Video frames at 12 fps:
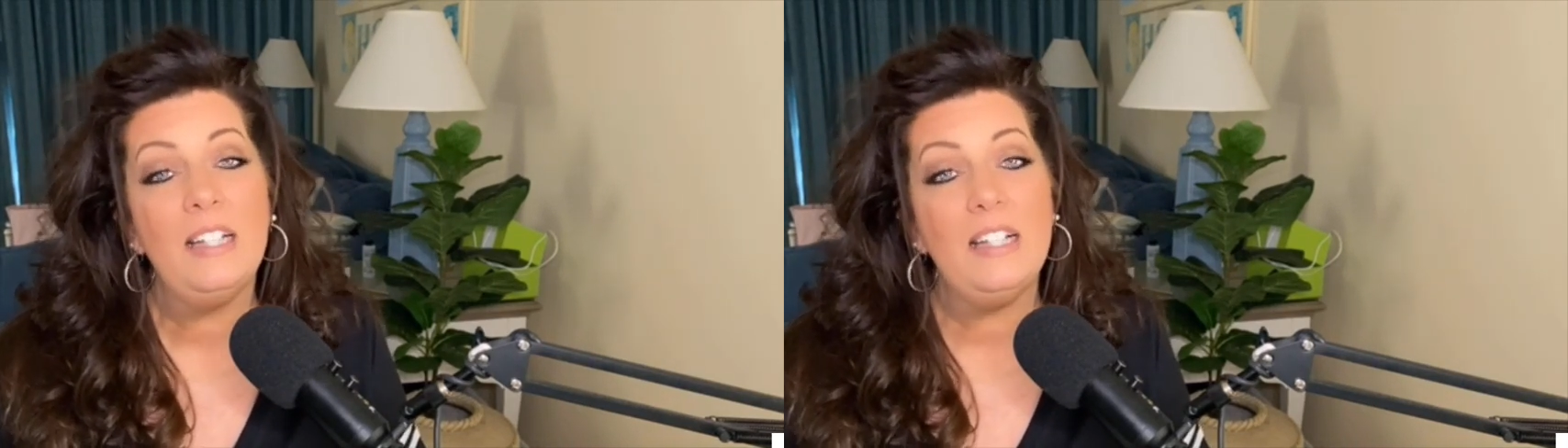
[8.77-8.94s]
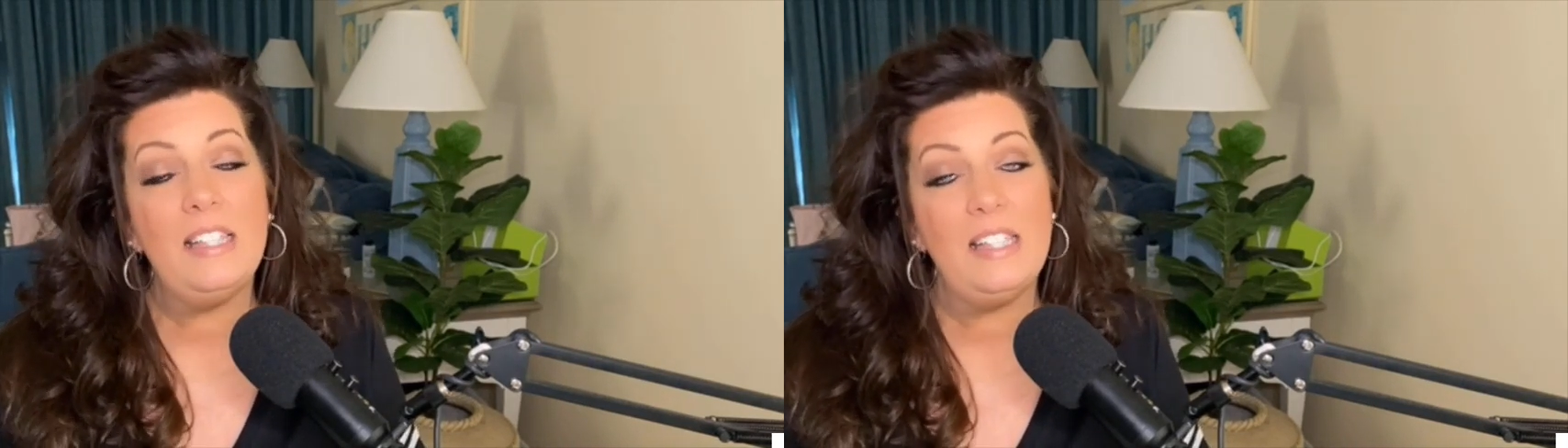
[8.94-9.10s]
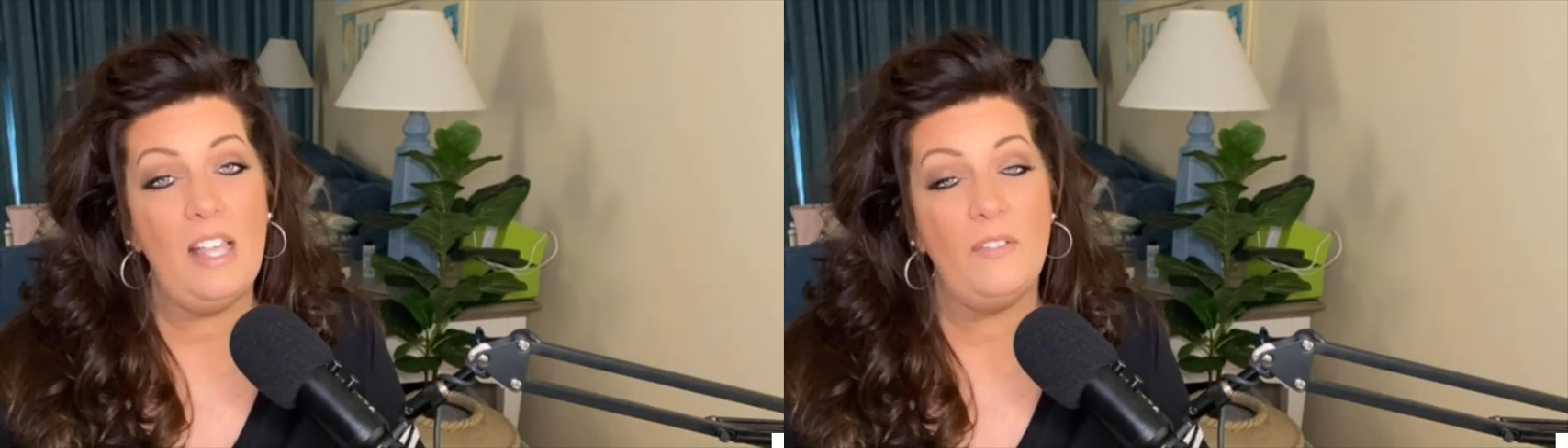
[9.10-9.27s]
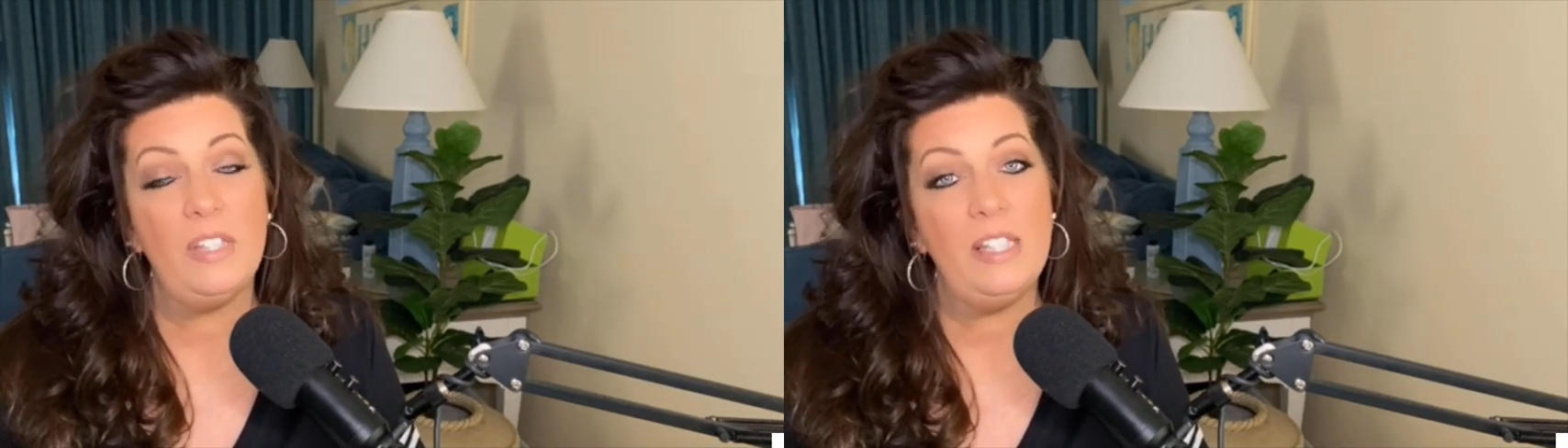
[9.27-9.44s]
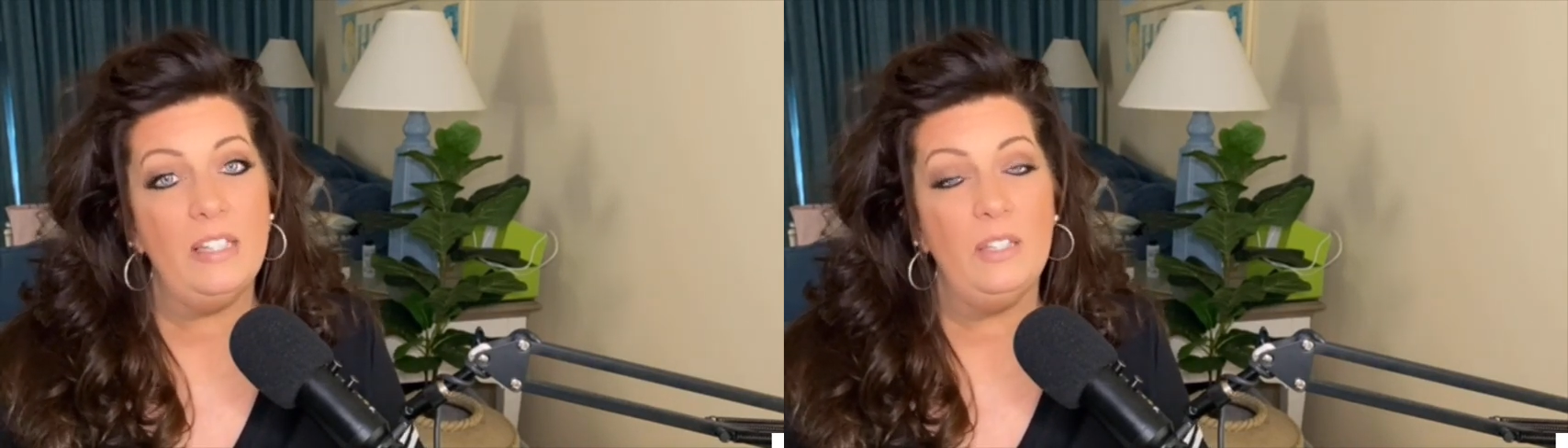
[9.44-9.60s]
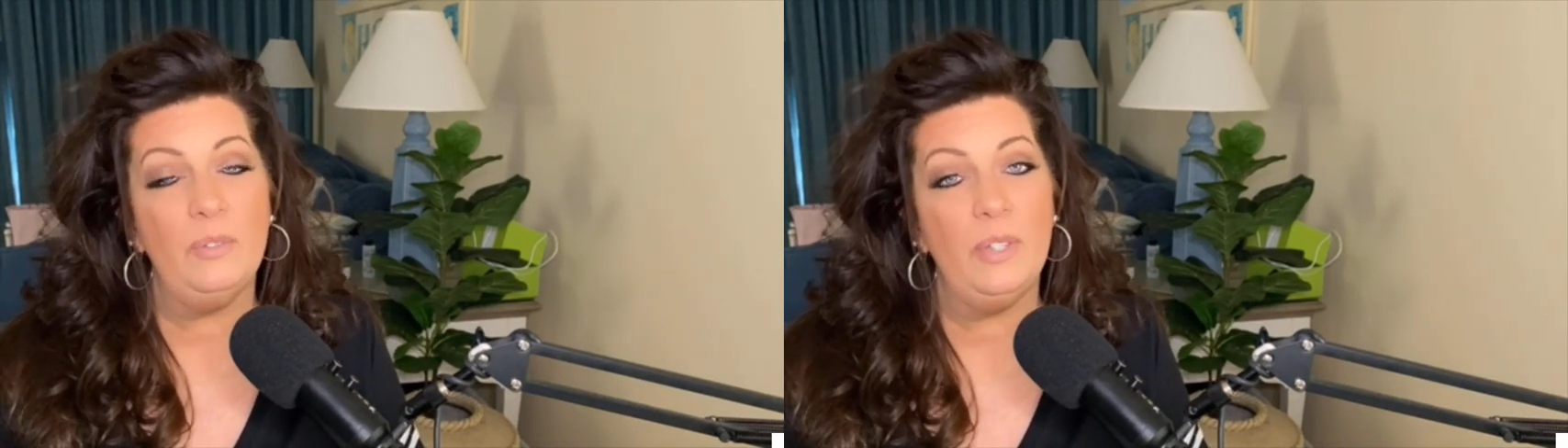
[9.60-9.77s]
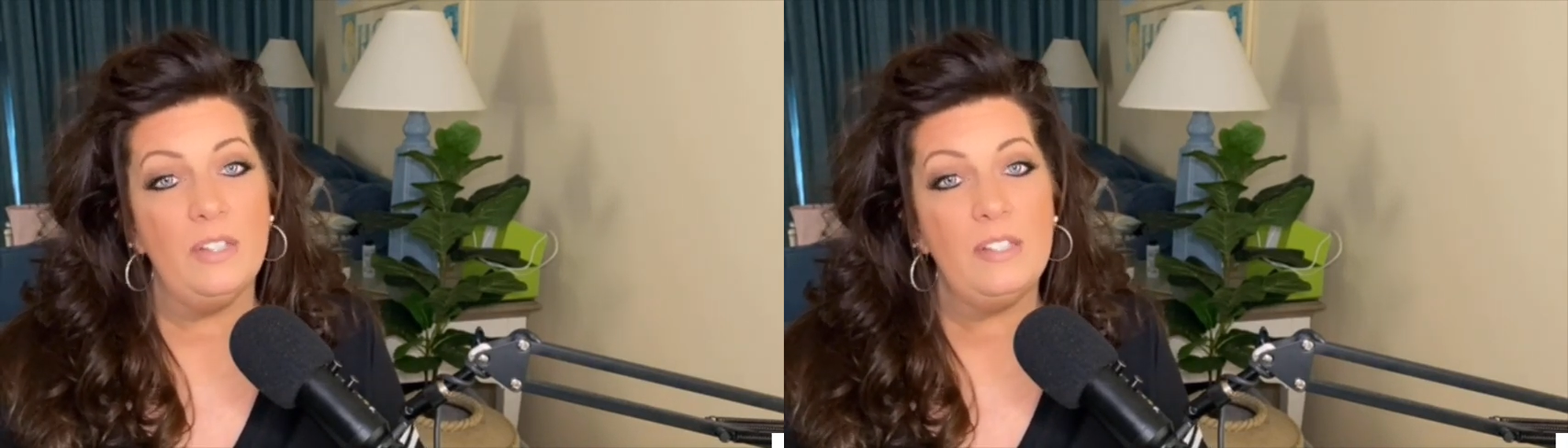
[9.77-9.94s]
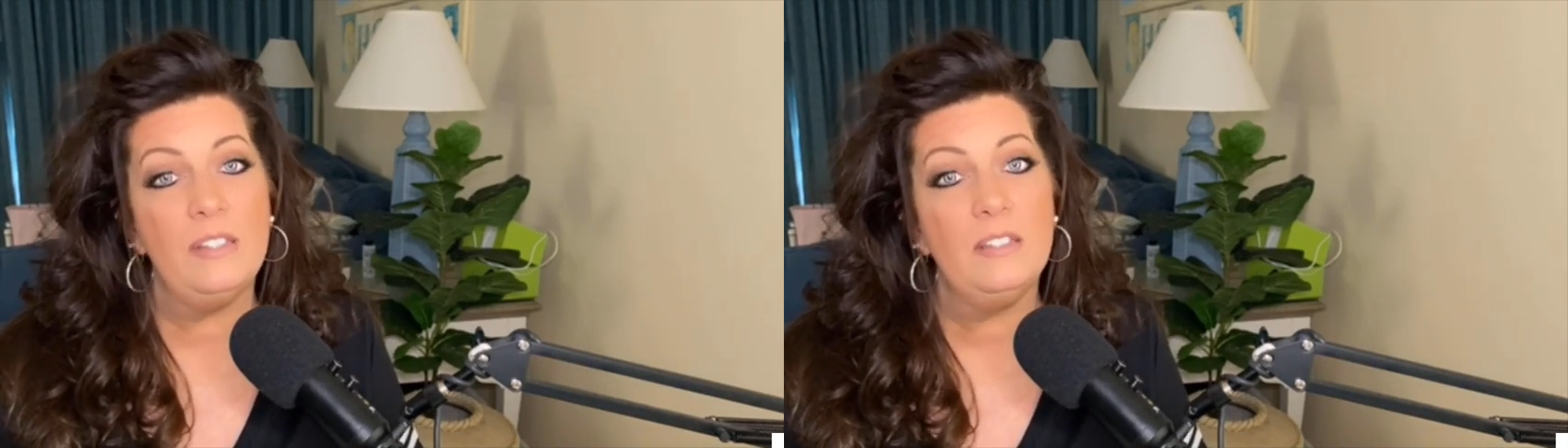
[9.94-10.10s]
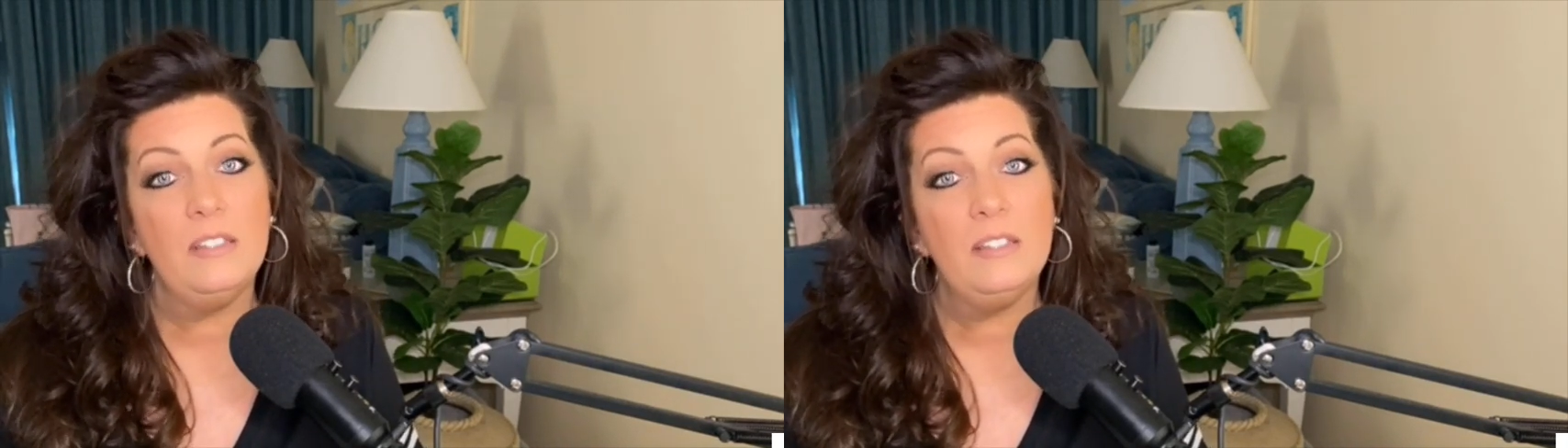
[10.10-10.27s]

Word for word: It's seven syllables,